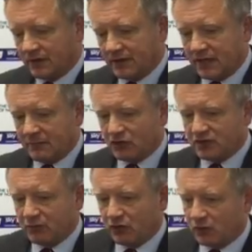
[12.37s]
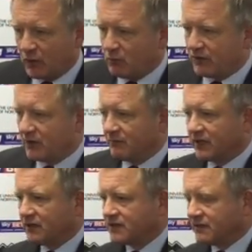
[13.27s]
I think they must have brought the win with them
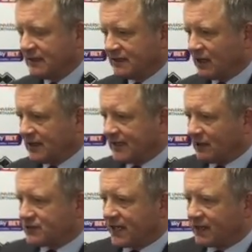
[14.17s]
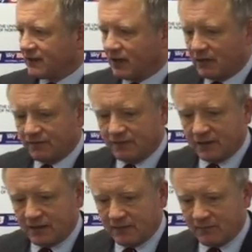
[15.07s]
because it died down second half.
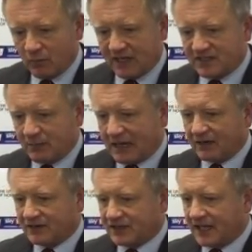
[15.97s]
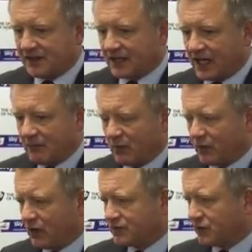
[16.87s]
And we had to battle and stay in the game, but
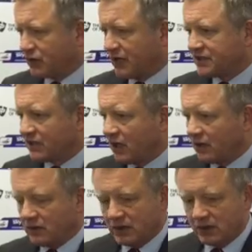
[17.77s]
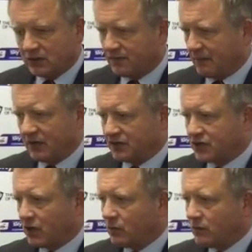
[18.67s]
we got off to a great start. Fabulous
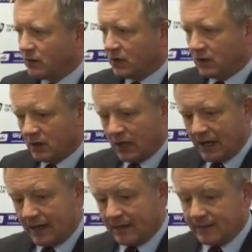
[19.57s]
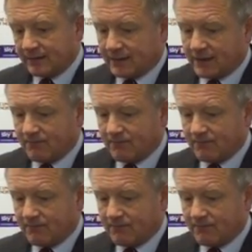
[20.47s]
goal. And